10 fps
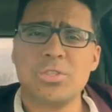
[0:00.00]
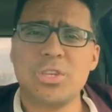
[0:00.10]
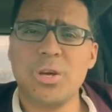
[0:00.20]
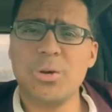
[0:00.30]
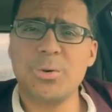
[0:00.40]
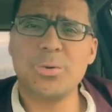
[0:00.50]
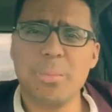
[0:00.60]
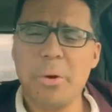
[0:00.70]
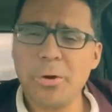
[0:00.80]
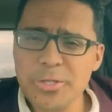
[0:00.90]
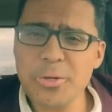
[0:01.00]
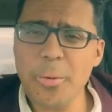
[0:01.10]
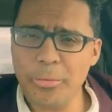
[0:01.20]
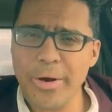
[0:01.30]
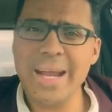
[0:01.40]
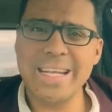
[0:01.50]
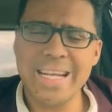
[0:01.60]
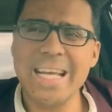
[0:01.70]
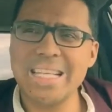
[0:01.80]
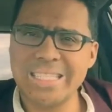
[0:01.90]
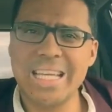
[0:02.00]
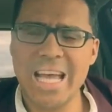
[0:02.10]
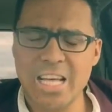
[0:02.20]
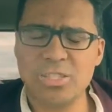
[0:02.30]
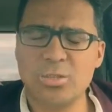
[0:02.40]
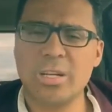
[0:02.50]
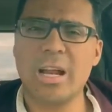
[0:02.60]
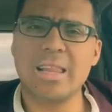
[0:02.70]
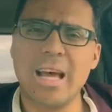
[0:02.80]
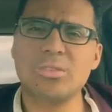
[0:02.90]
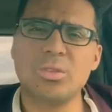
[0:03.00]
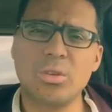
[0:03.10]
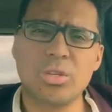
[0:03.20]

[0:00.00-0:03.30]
So personal branding is the answer that allows you to